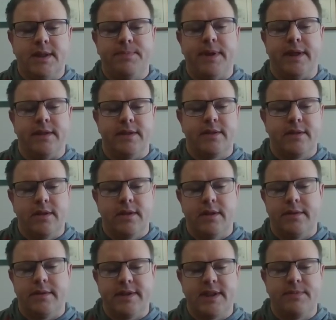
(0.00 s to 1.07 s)
It
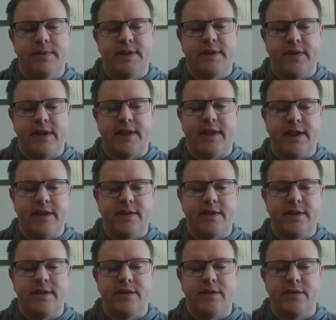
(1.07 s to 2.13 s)
depends. Specific
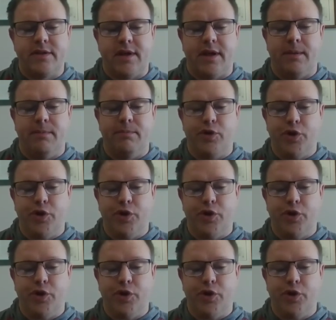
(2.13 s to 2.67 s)
cases